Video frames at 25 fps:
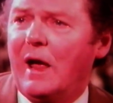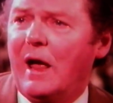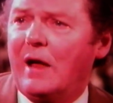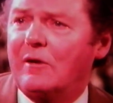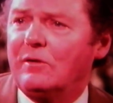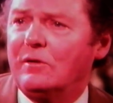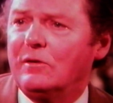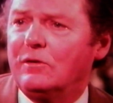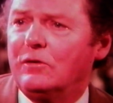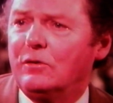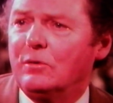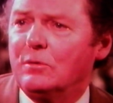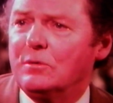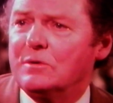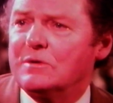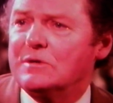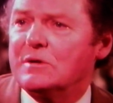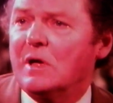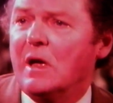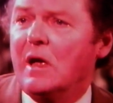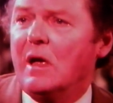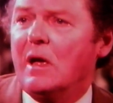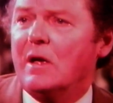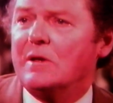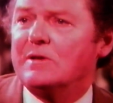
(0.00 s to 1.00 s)

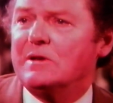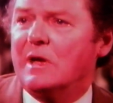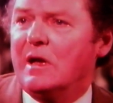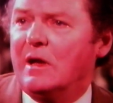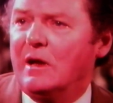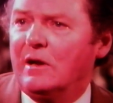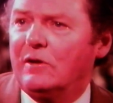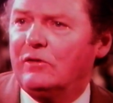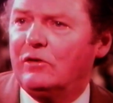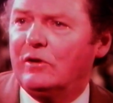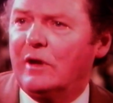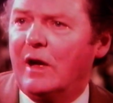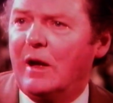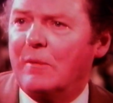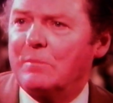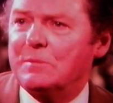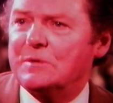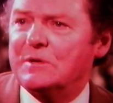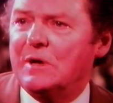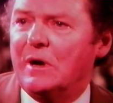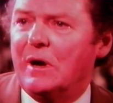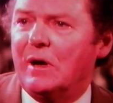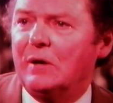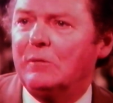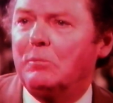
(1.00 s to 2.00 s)
attitudes as age
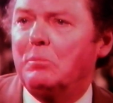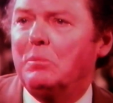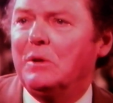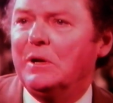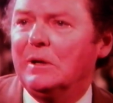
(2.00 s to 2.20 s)
comes on,